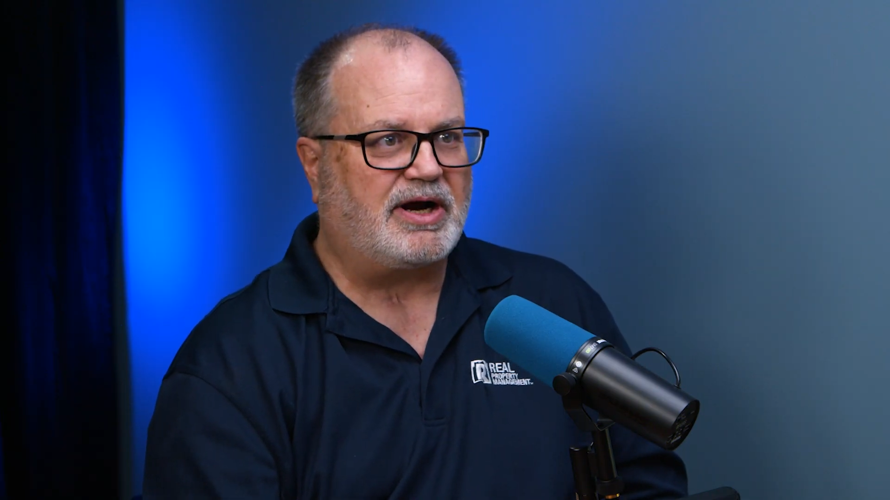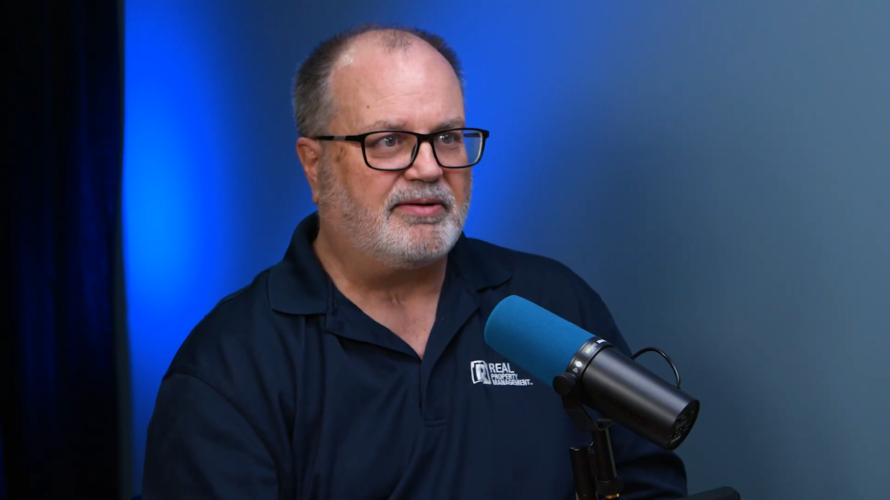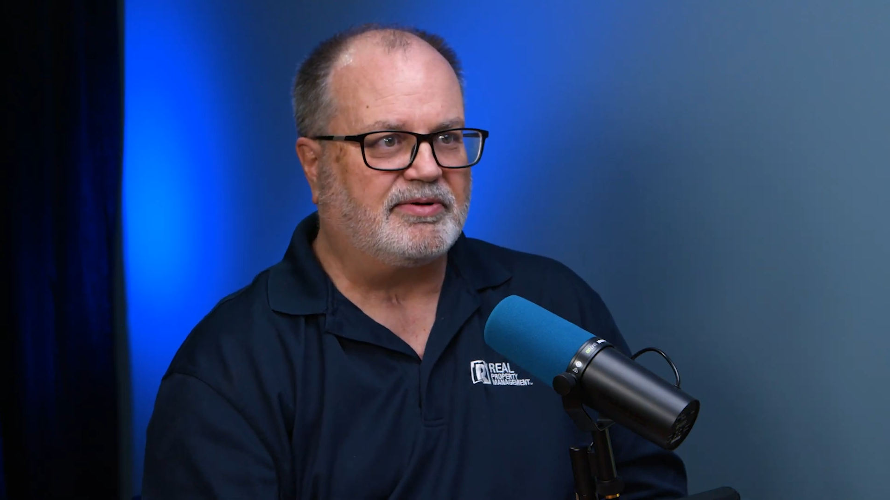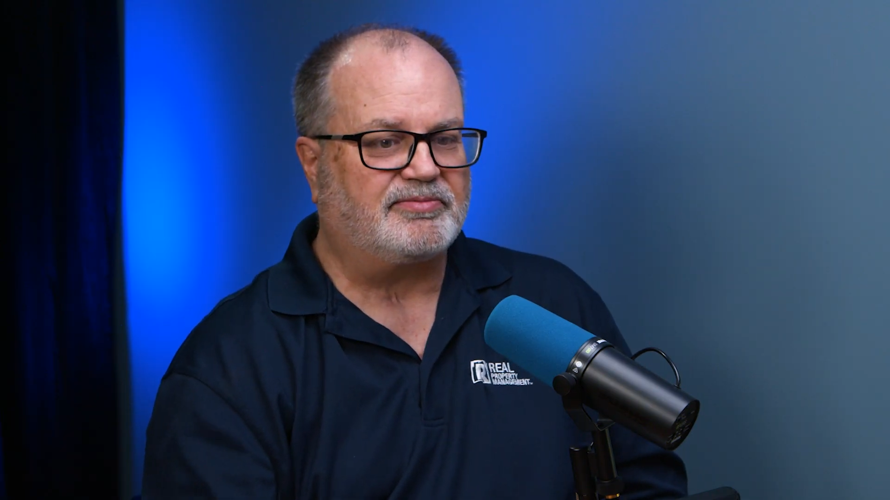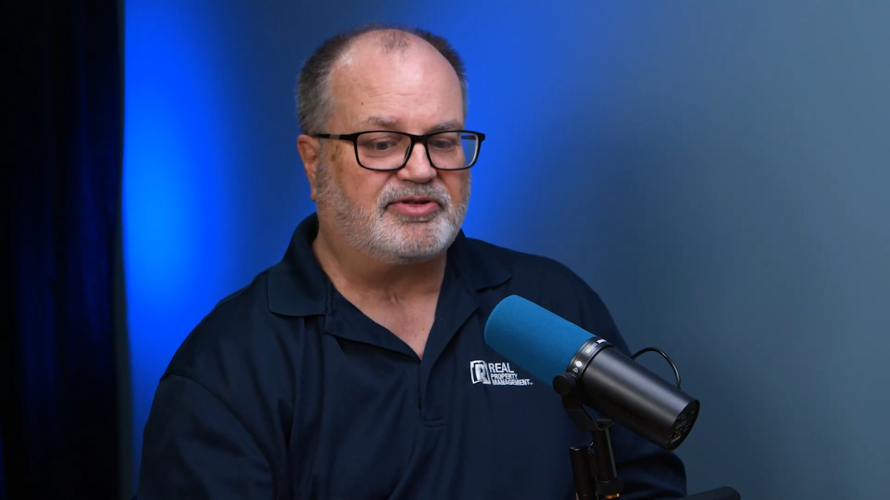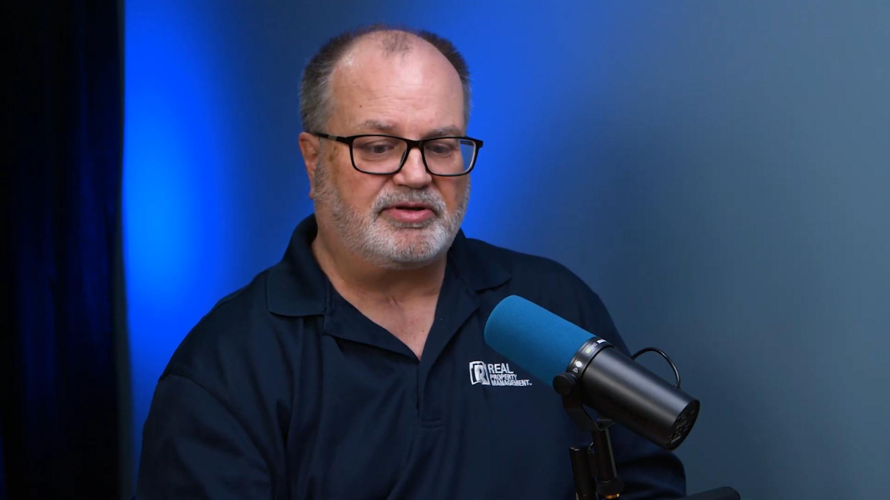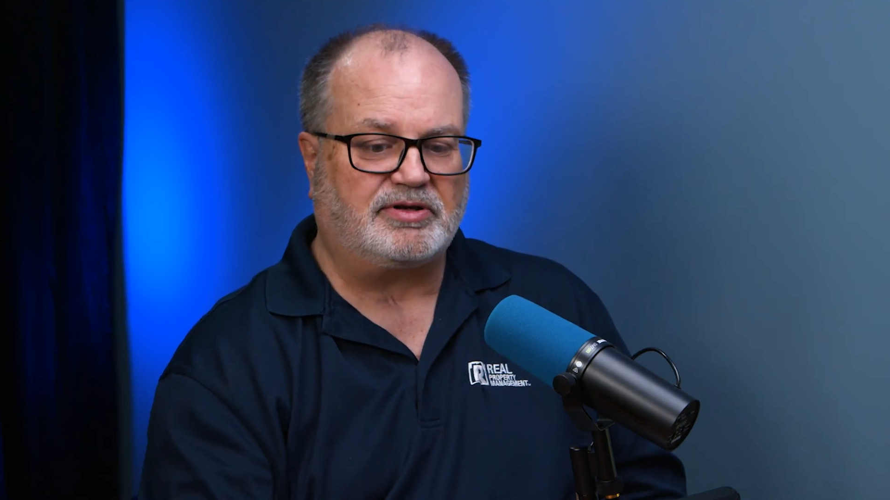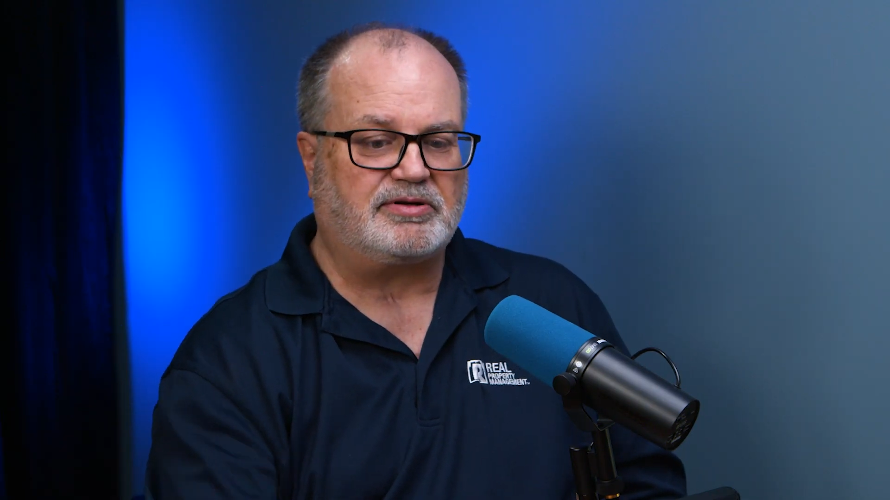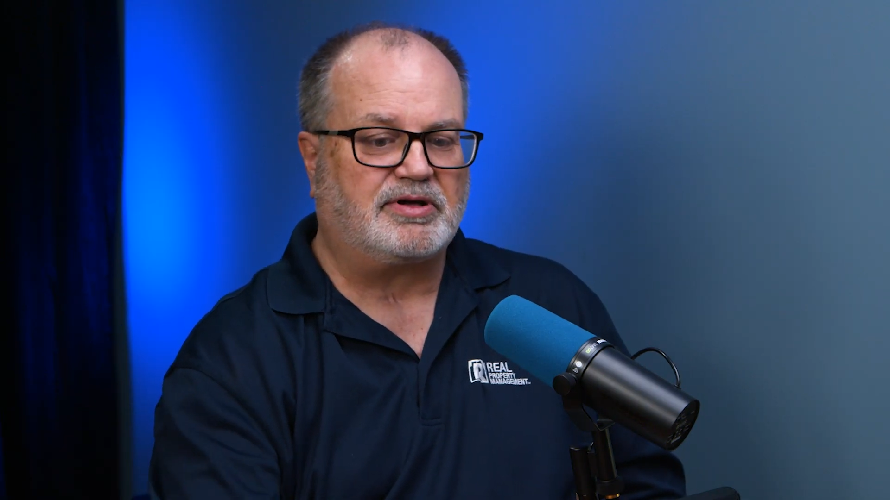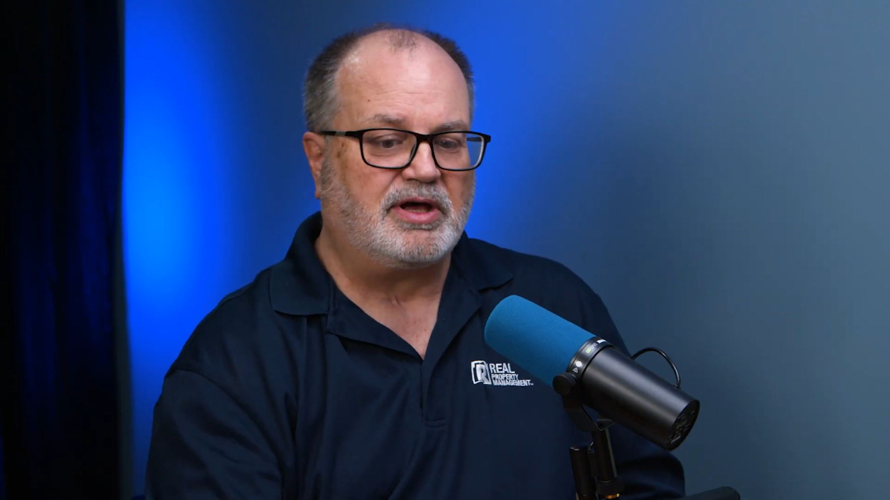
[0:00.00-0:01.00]
problem.
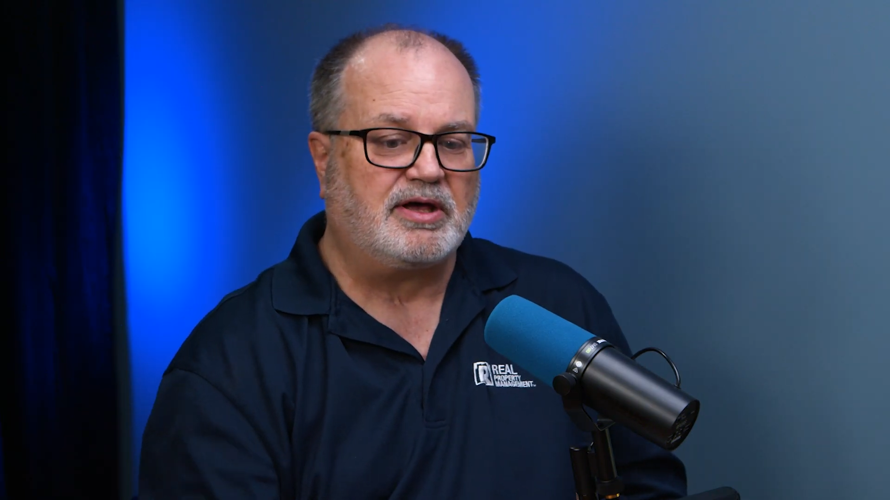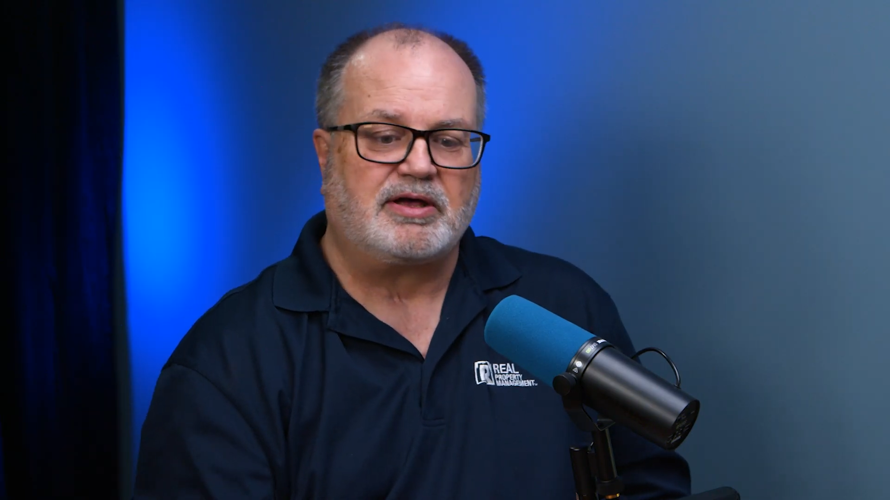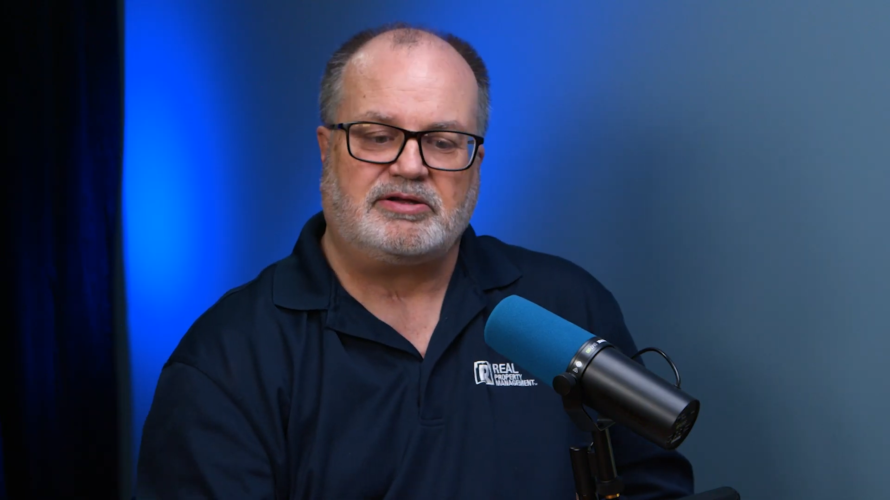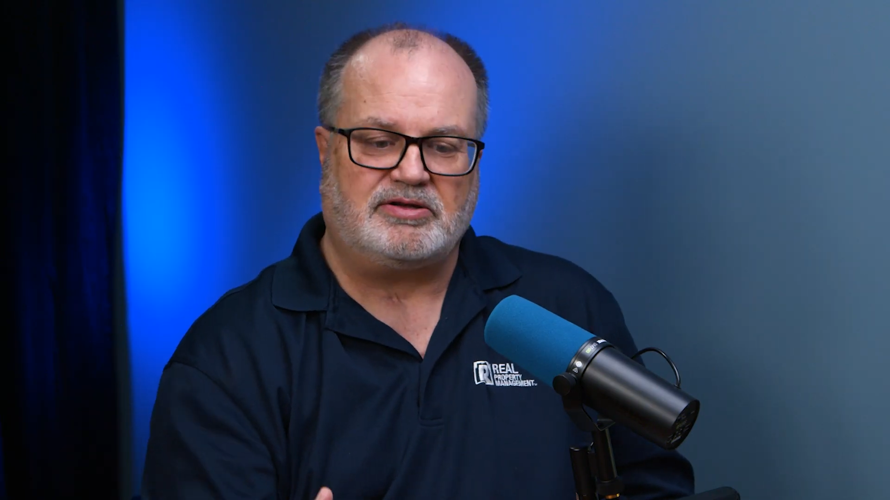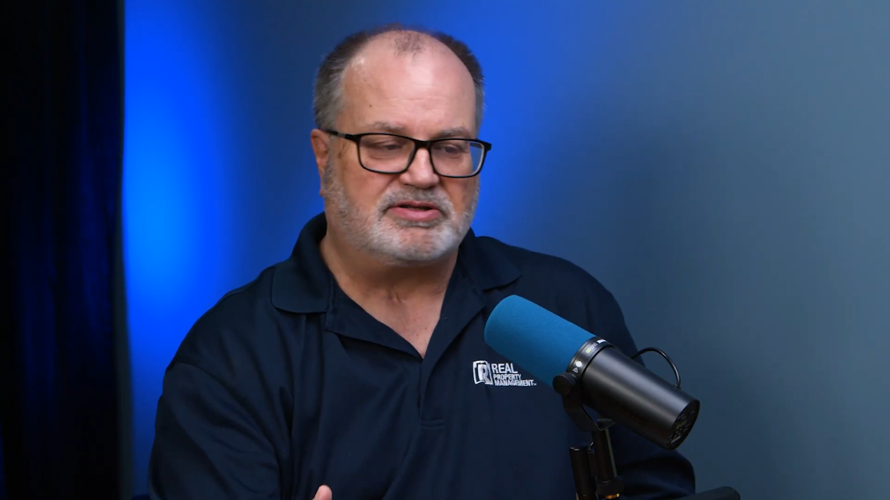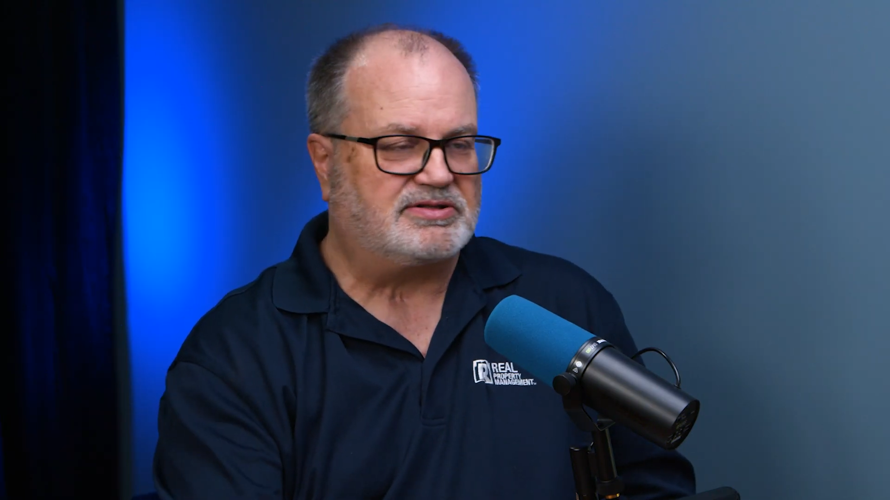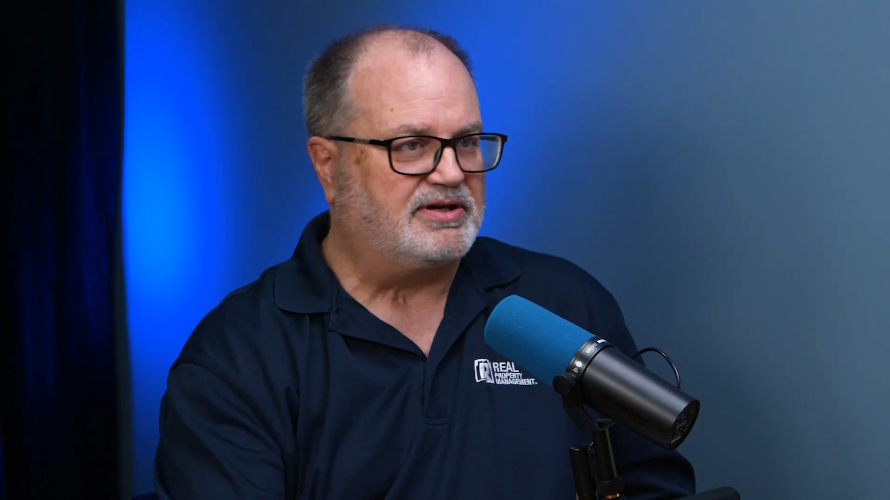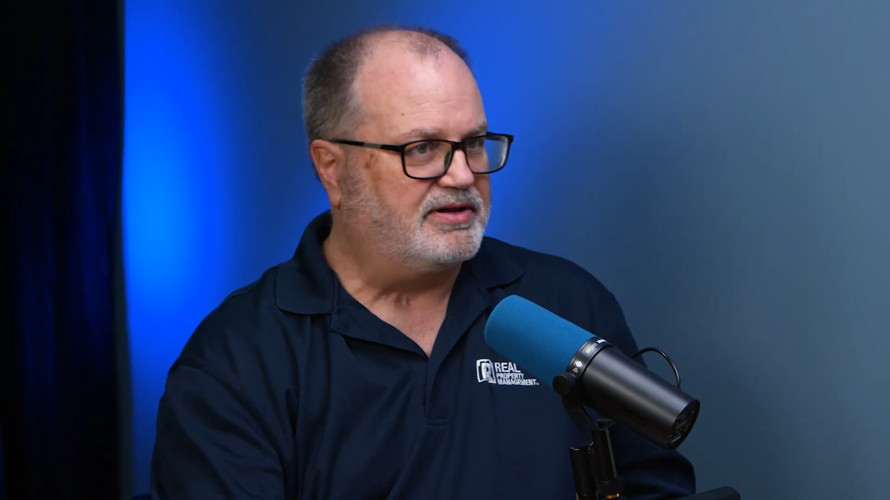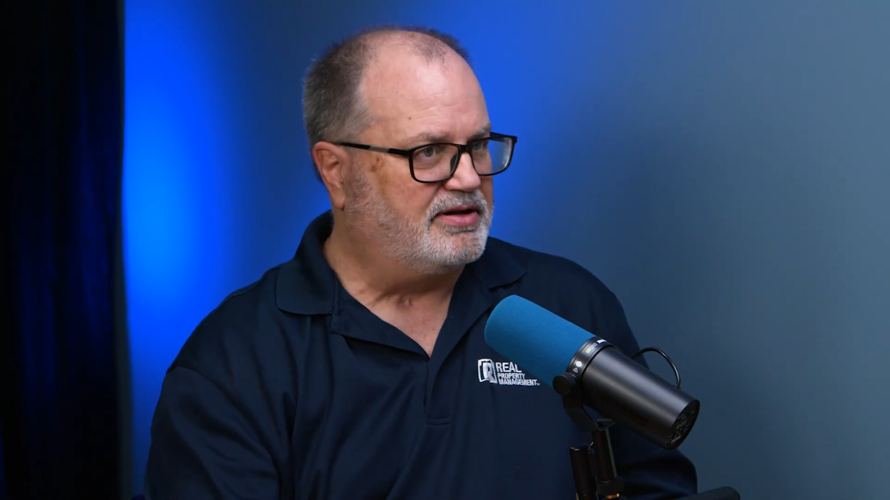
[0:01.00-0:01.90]
So usually